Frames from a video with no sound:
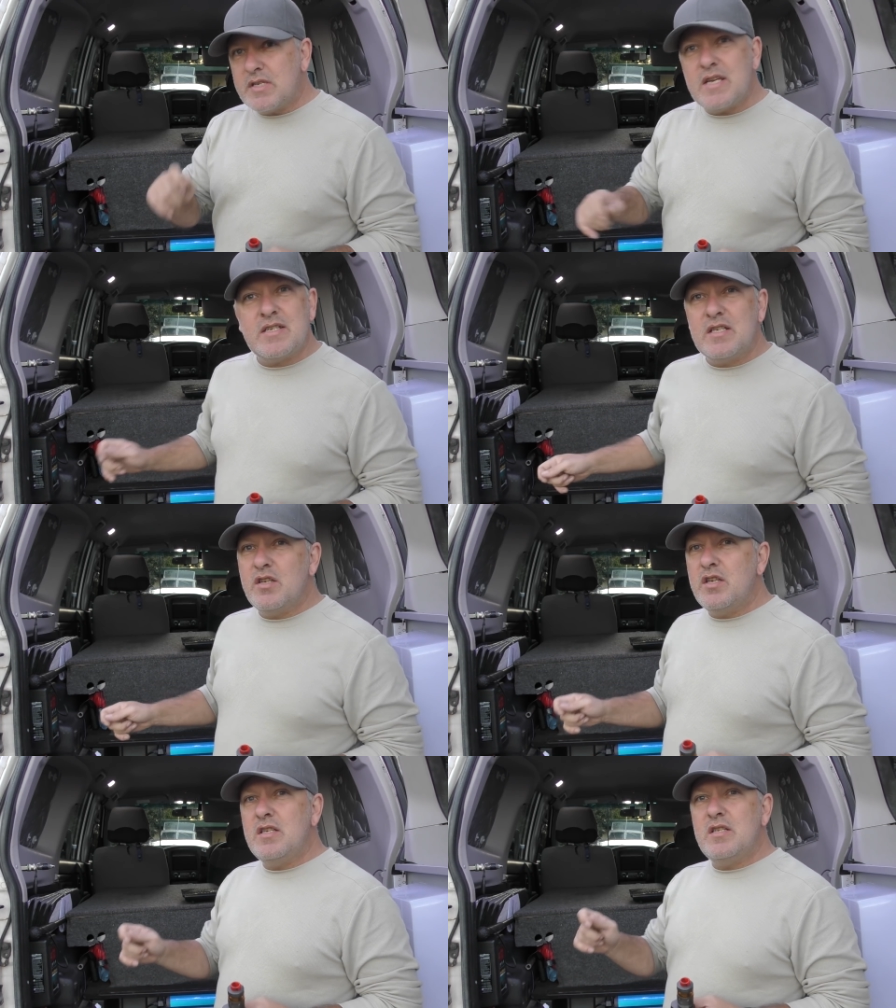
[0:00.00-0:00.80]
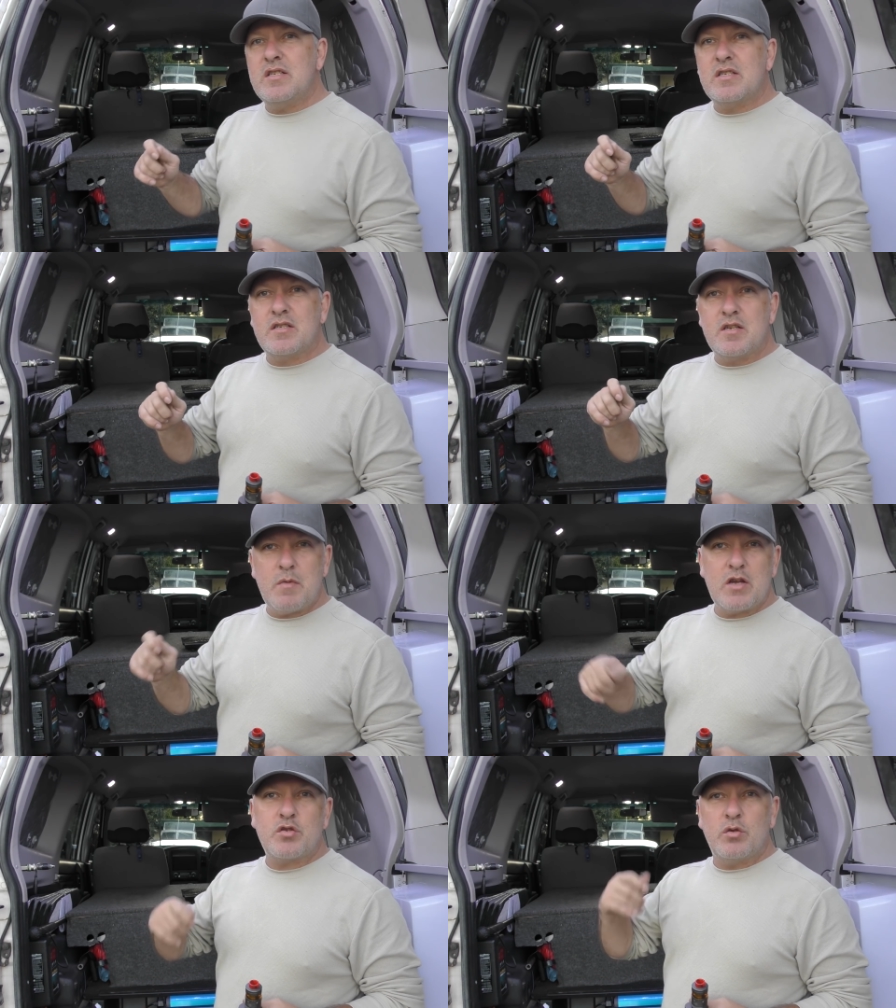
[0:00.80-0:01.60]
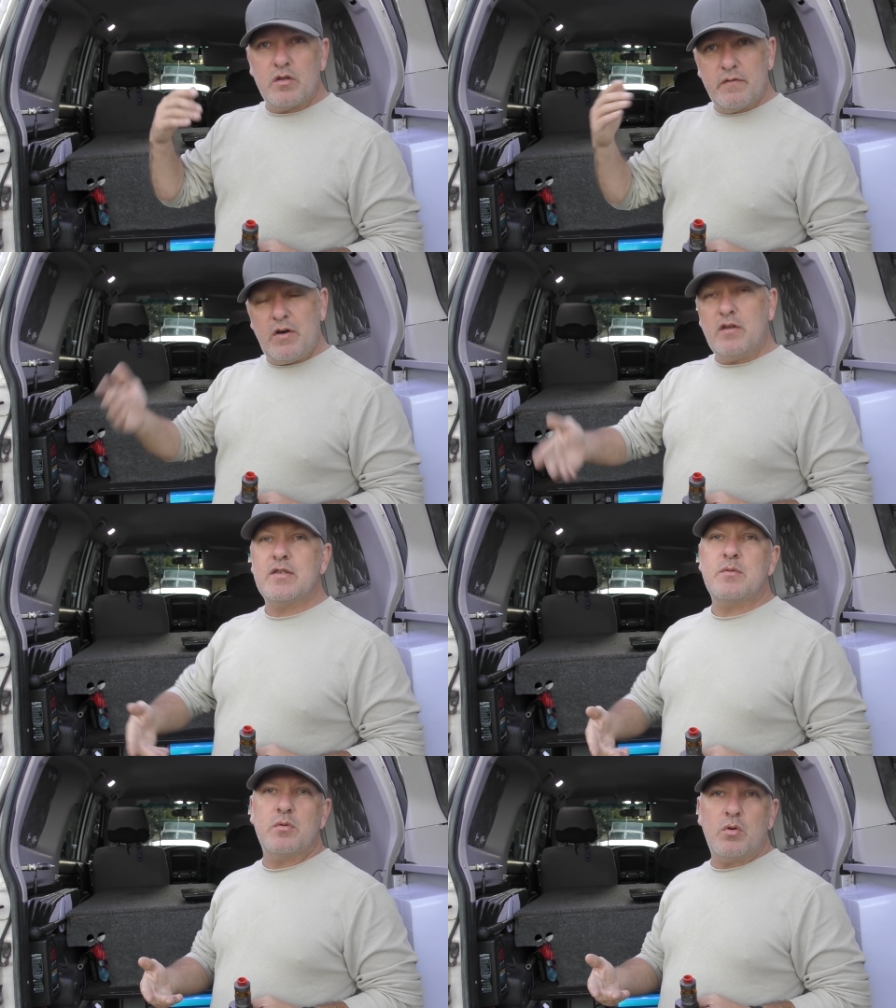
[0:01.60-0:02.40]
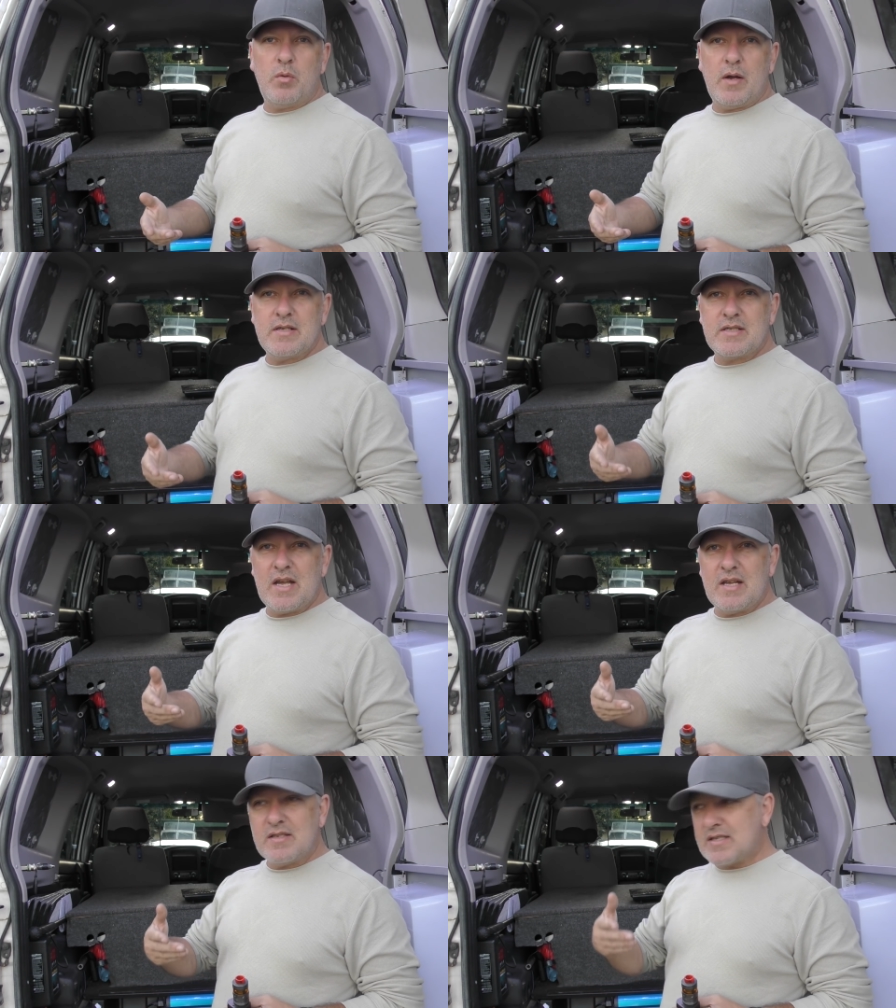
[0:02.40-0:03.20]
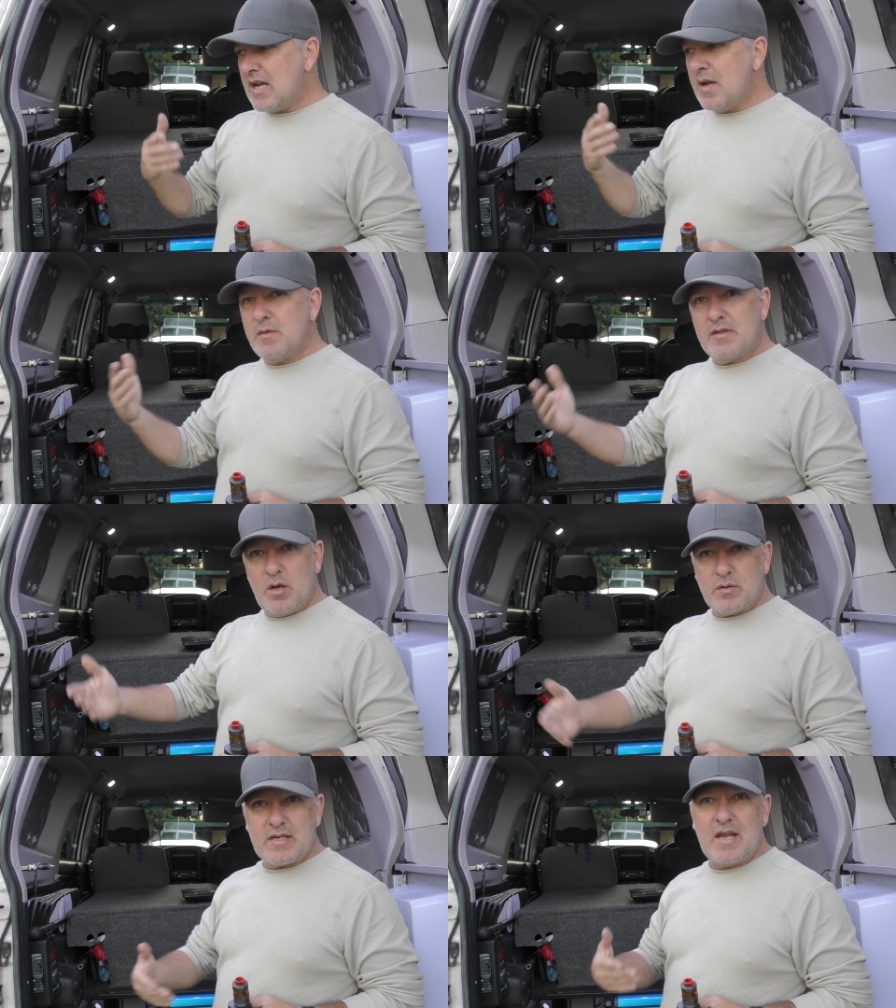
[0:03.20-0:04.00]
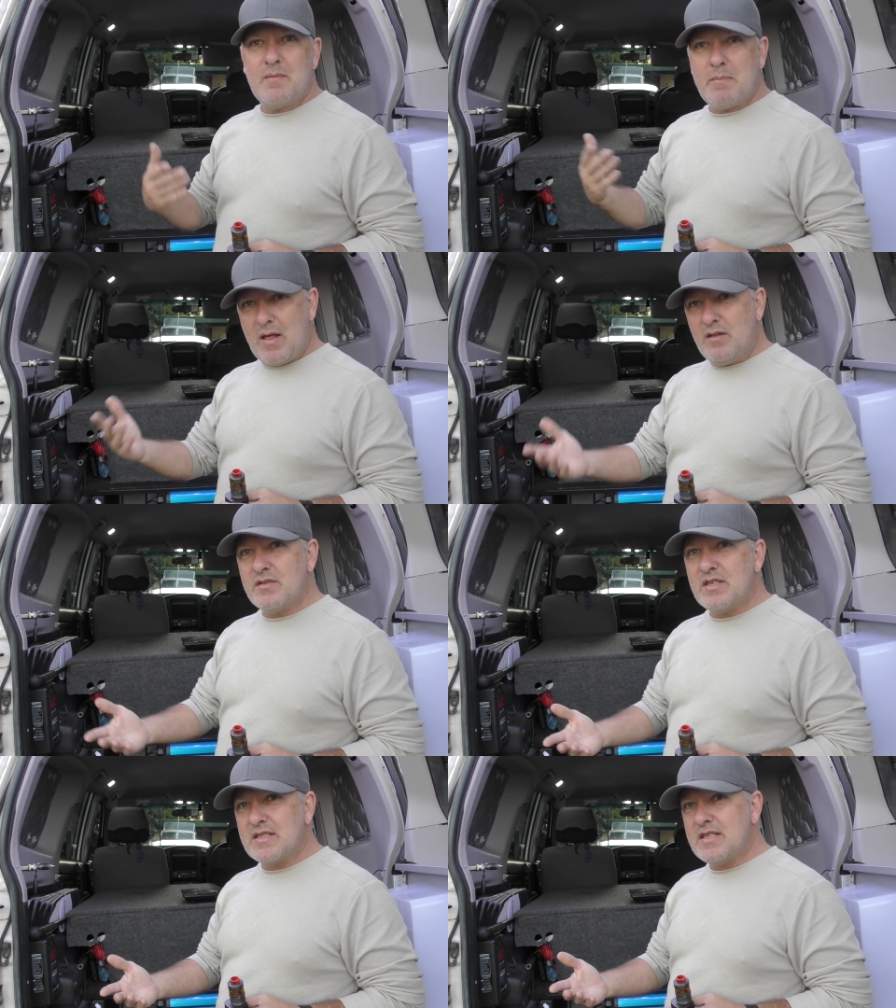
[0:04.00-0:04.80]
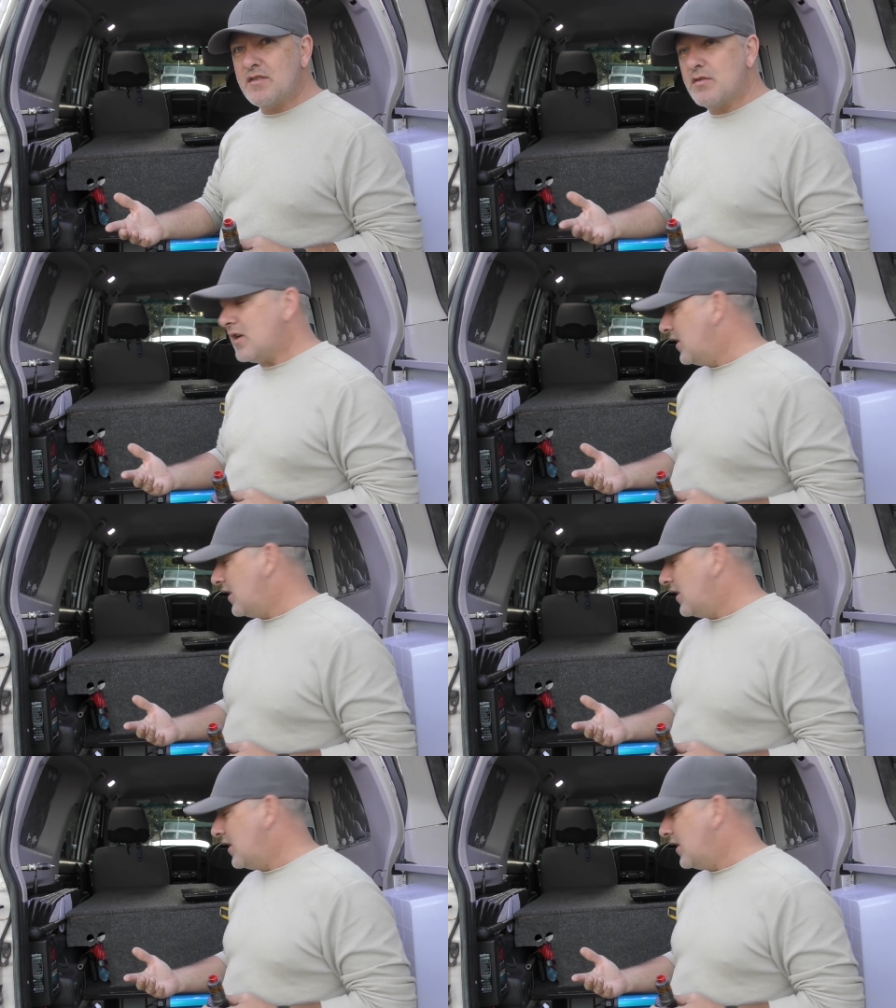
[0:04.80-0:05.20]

testing these to make sure that the voltage were always staying the same, that they were staying balanced, etc.